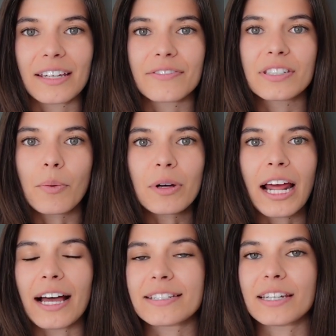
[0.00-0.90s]
If someone
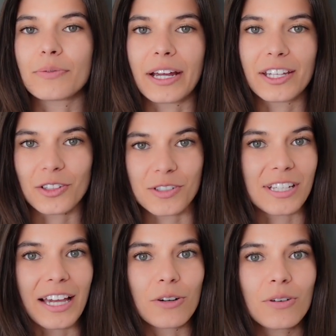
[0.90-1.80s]
has an irregular
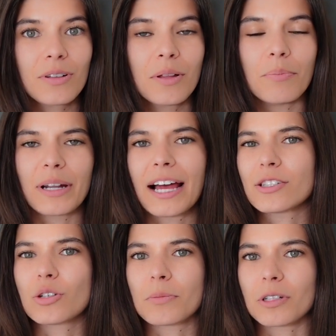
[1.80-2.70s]
cycle but has
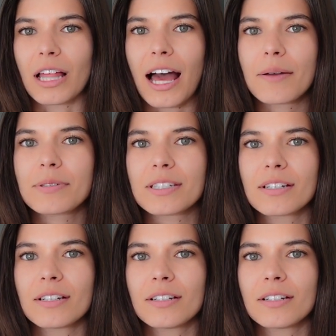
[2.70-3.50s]
normal labs,